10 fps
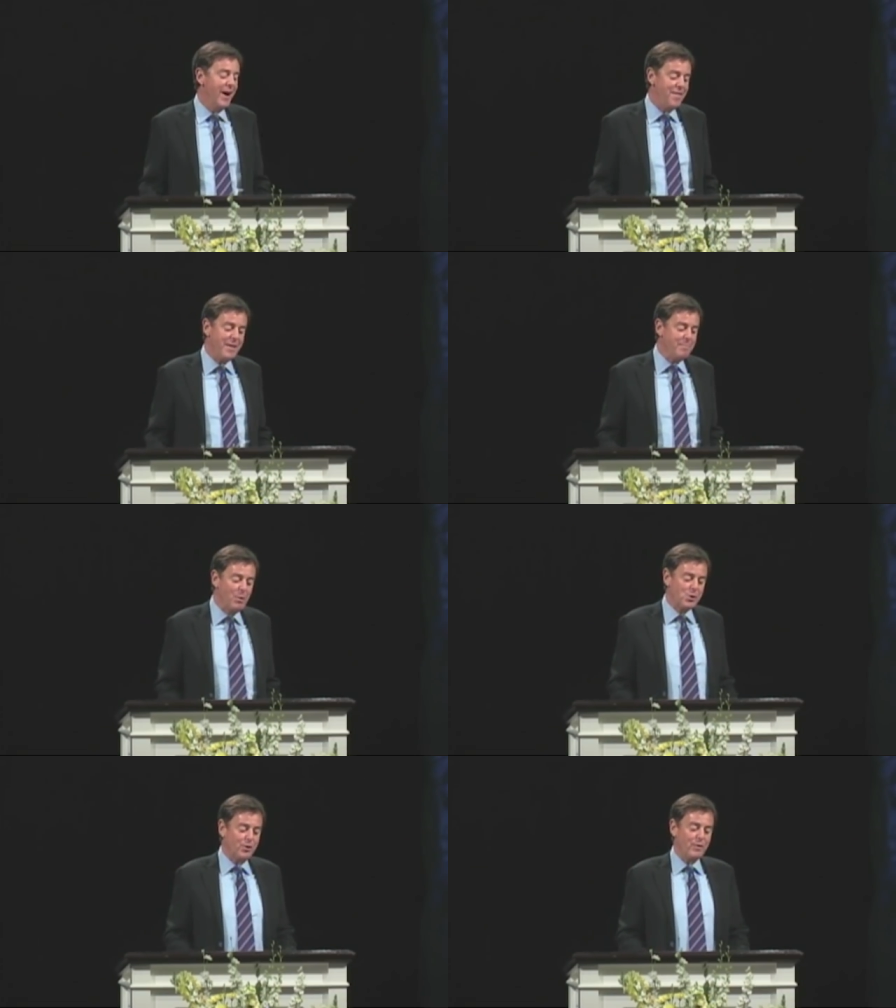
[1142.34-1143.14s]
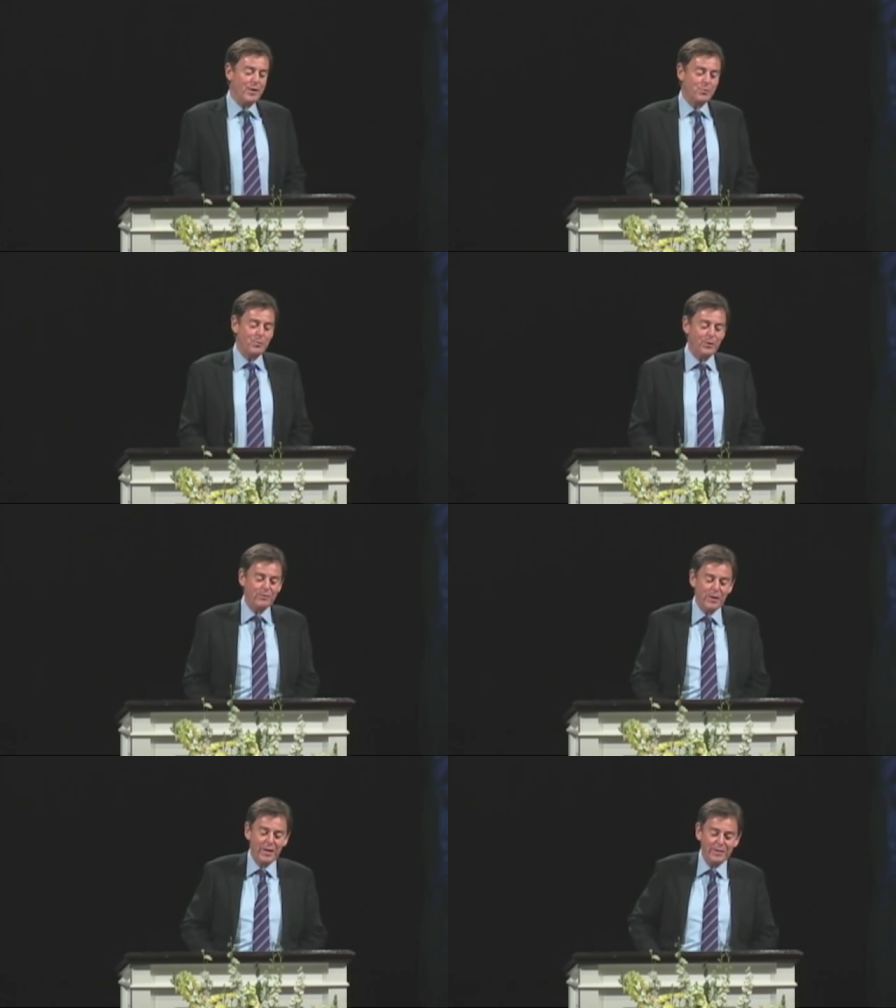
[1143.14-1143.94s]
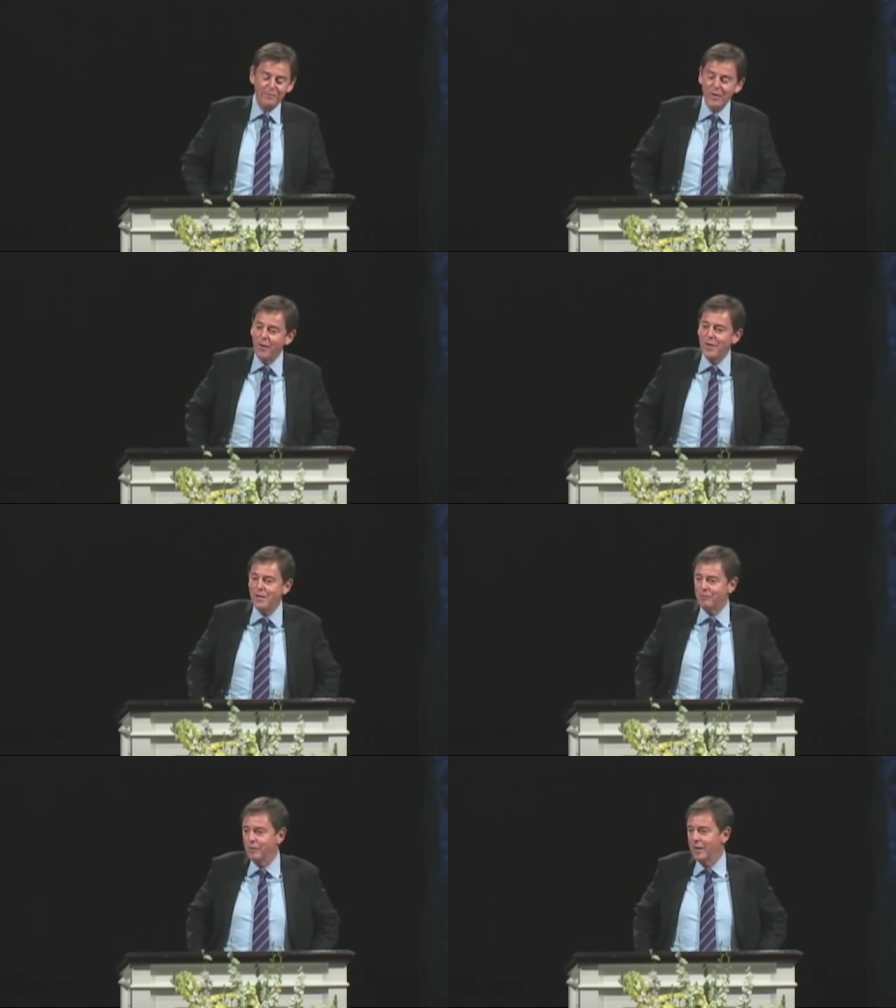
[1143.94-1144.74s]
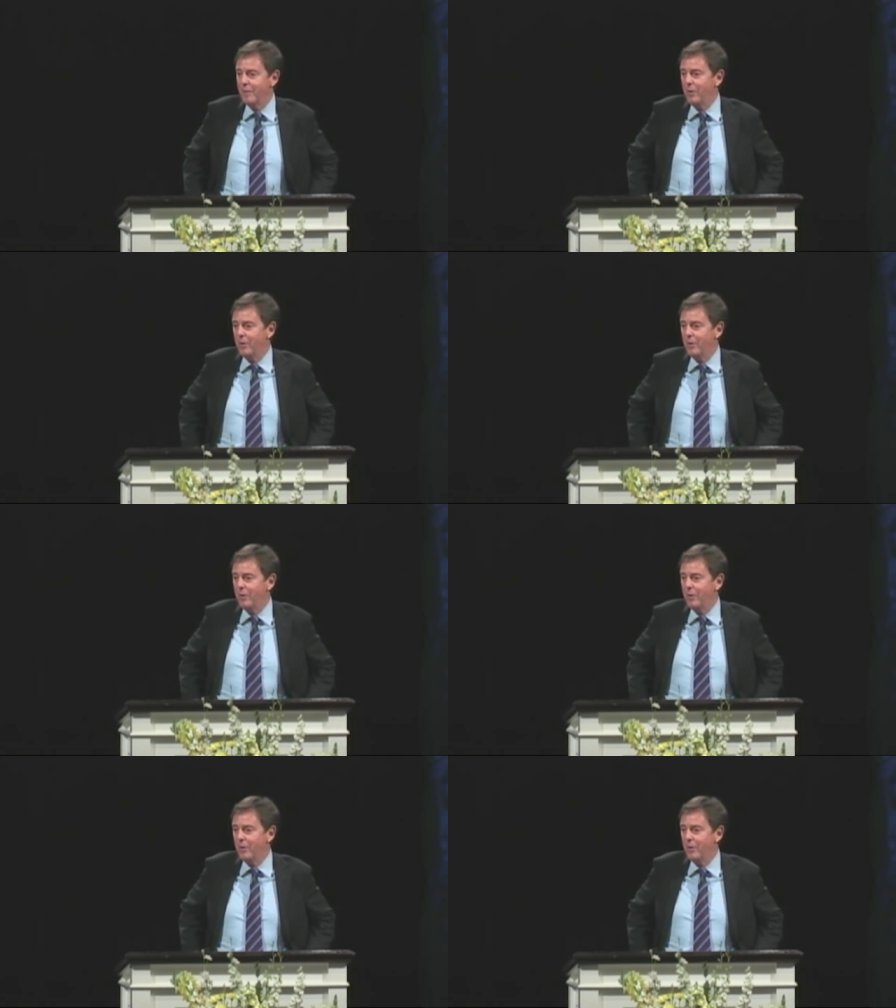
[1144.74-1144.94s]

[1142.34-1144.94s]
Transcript: I think most of us would have done it very differently.